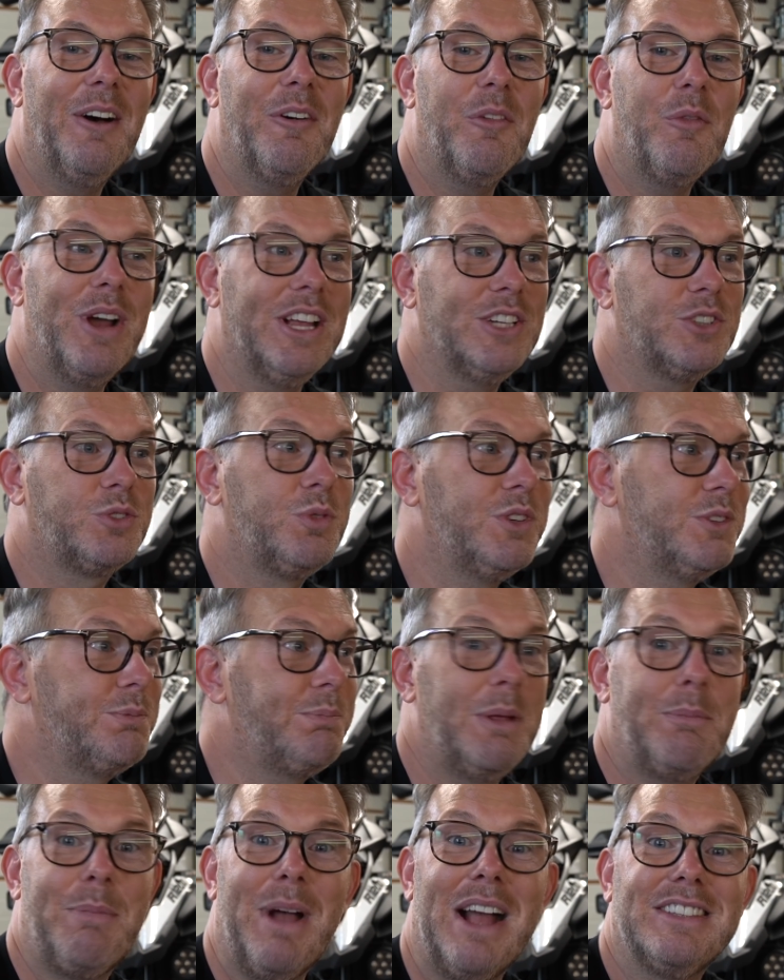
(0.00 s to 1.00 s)
which would
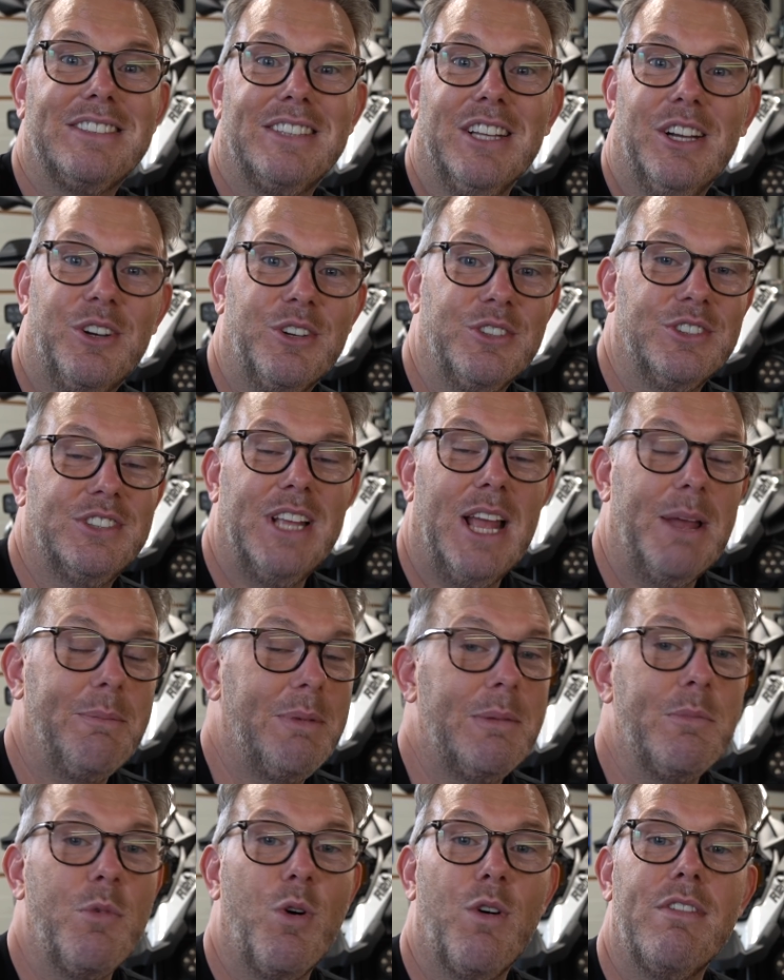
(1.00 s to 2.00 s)
be better because it'd
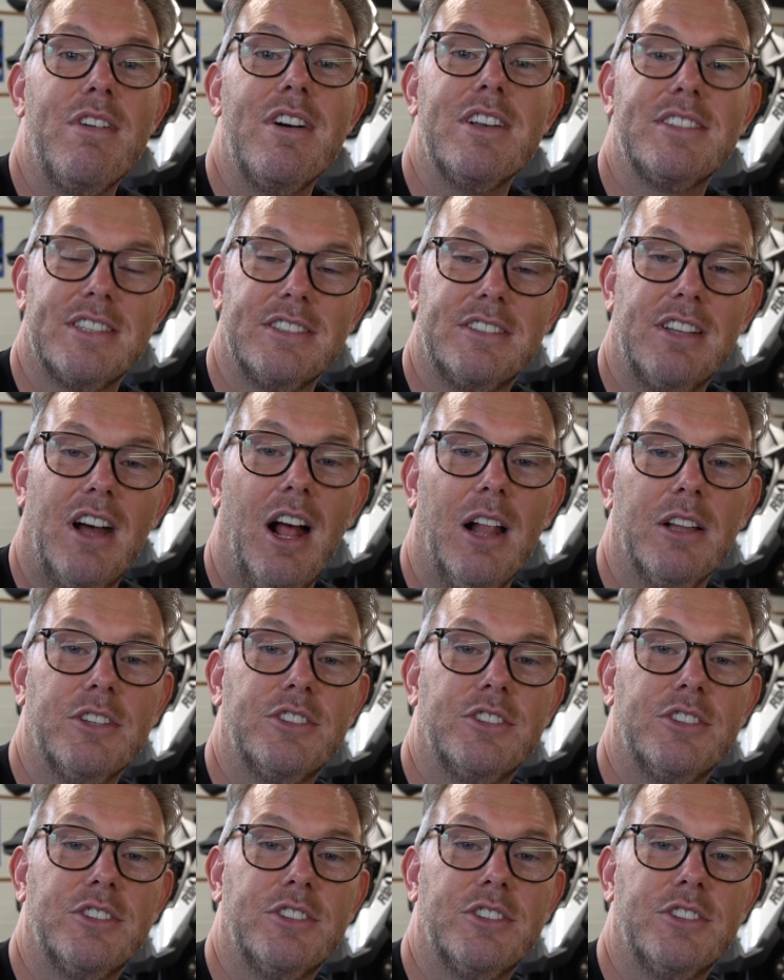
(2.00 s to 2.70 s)
be more versatile.